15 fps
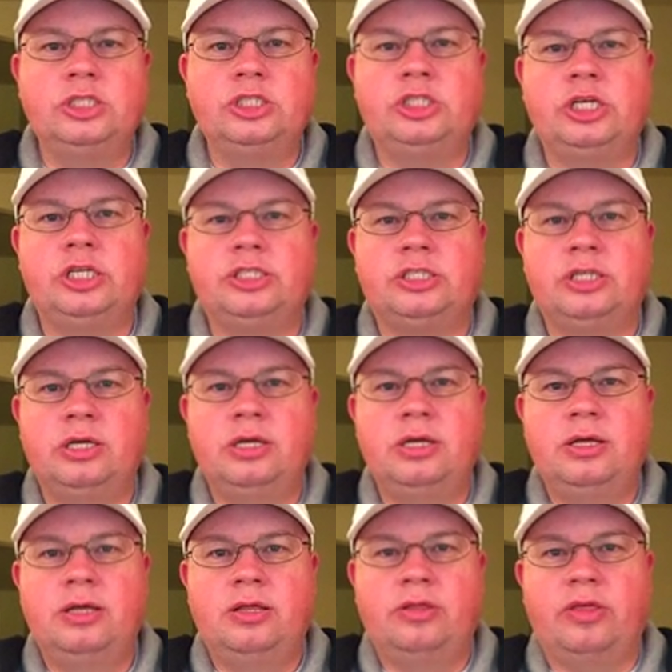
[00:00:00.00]
Just
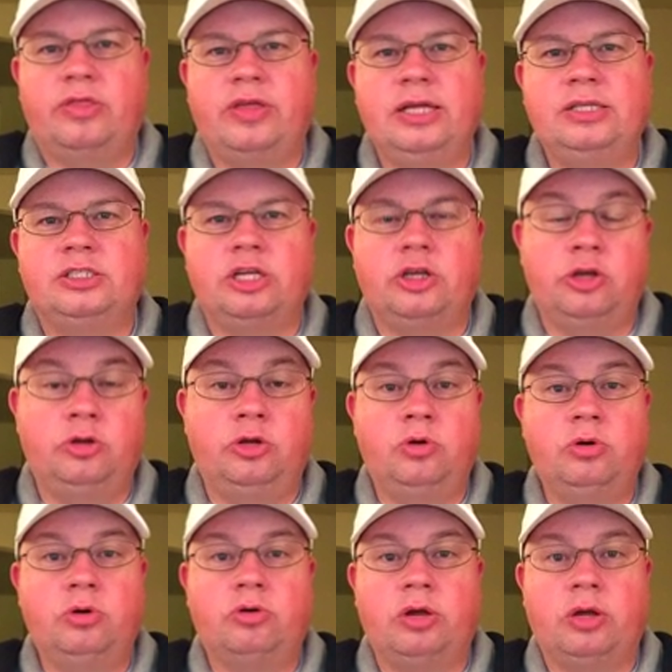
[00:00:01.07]
the things that you
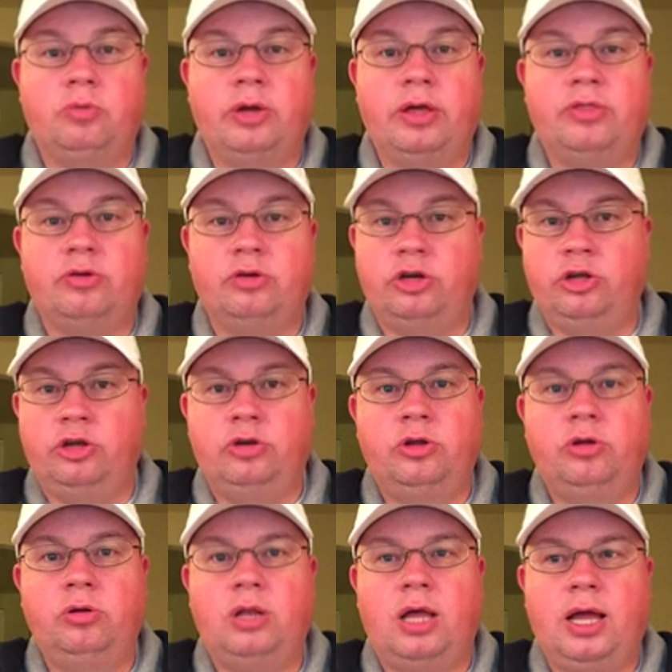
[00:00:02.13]
do agree with or you
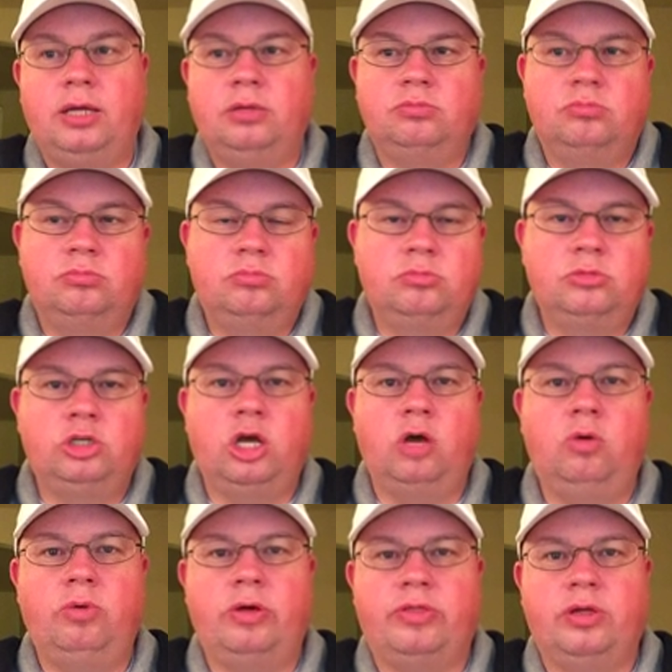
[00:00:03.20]
do like,
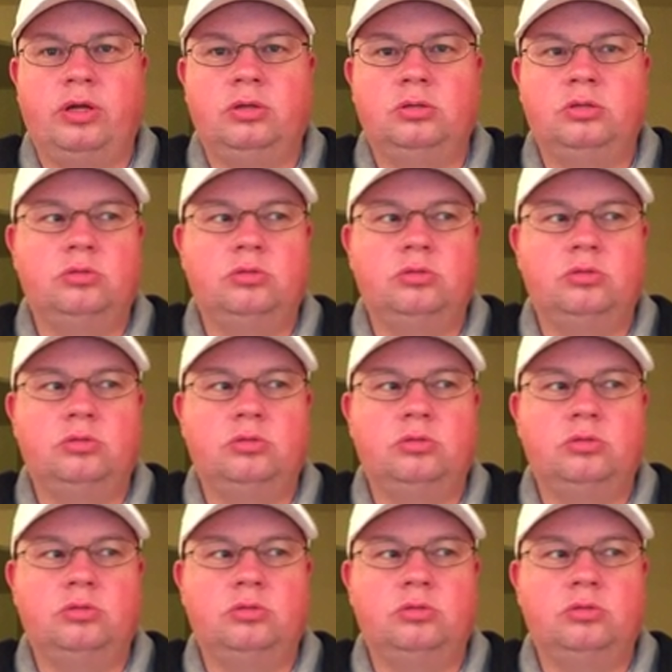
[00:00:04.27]
go with it.